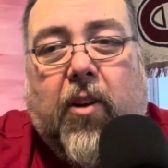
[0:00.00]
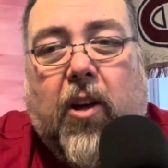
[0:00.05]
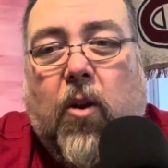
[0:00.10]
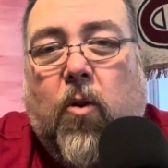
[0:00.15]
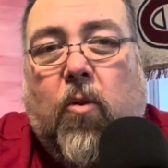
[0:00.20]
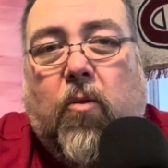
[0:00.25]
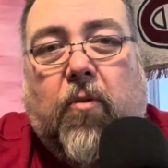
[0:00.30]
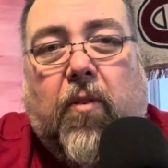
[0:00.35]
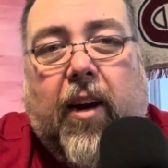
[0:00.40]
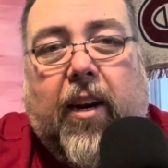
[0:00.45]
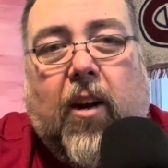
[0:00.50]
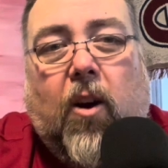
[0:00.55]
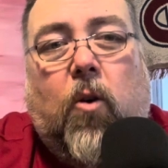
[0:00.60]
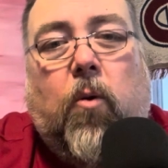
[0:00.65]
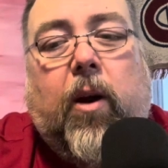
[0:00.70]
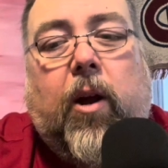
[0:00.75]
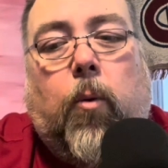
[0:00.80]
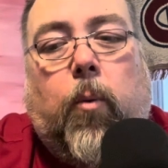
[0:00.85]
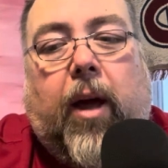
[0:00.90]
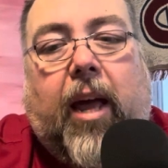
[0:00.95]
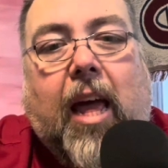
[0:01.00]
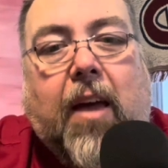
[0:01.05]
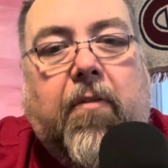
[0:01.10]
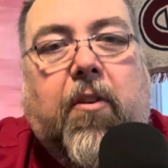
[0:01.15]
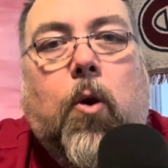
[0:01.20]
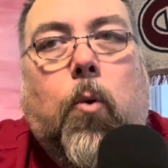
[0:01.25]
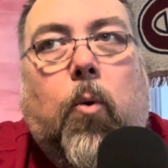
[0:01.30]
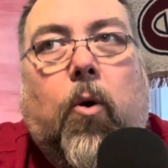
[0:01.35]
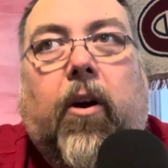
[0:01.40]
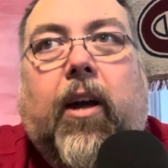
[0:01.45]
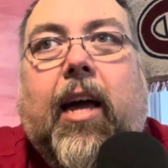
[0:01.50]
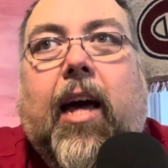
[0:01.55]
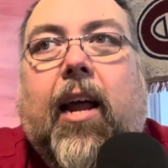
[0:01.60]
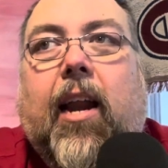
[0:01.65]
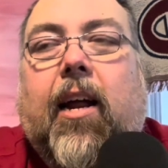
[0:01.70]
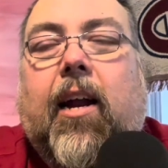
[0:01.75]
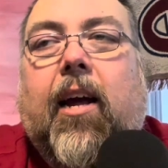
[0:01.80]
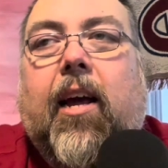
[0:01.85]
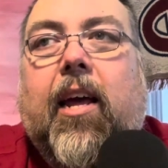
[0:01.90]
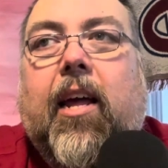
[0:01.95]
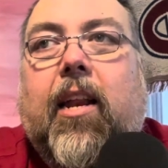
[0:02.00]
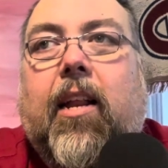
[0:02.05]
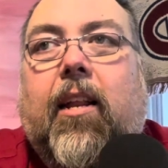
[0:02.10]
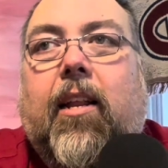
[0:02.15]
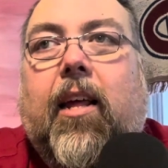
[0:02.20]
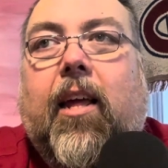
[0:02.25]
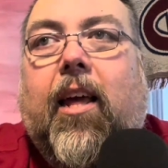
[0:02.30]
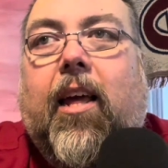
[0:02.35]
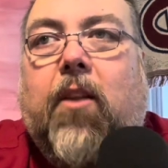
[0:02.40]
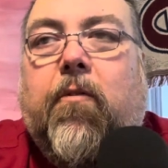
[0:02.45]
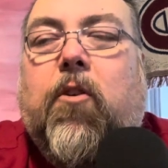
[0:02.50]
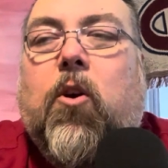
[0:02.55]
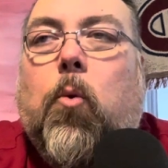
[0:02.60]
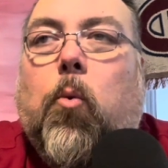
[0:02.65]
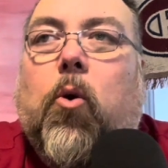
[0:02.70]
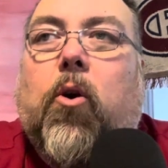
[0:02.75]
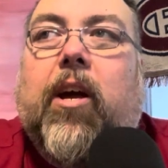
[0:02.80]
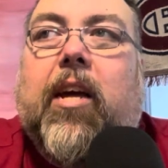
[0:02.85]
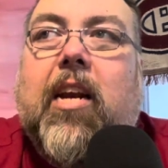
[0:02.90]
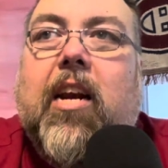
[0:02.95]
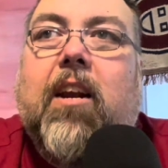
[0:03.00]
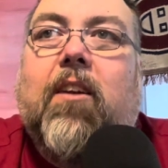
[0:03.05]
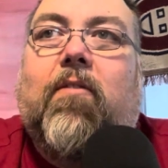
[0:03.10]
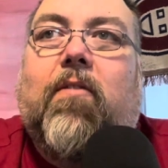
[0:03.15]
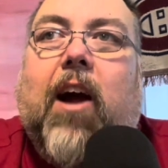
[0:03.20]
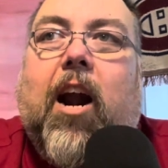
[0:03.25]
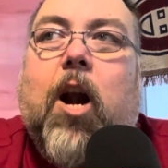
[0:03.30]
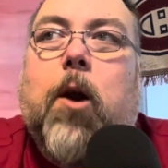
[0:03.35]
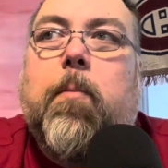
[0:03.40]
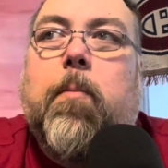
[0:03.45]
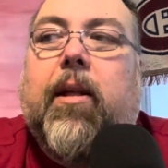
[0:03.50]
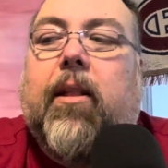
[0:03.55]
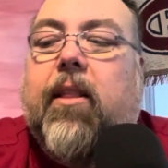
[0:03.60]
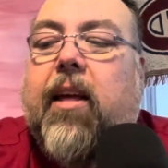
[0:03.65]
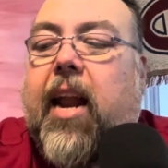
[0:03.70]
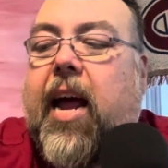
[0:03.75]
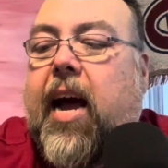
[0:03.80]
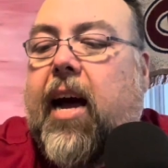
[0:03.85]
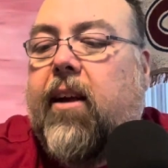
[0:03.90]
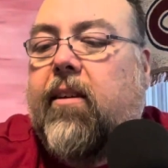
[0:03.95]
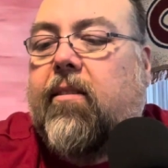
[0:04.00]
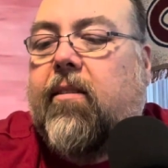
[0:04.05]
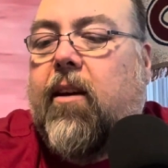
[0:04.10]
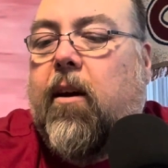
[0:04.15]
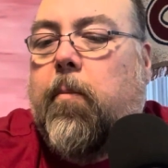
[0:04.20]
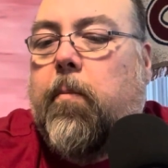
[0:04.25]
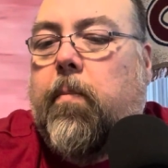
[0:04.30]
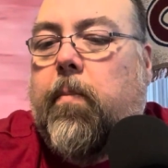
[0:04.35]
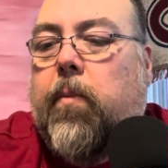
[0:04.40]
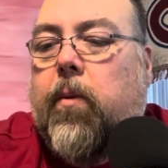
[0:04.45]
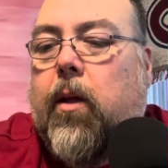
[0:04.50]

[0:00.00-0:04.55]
you don't find out right away. If you work in an environment that has some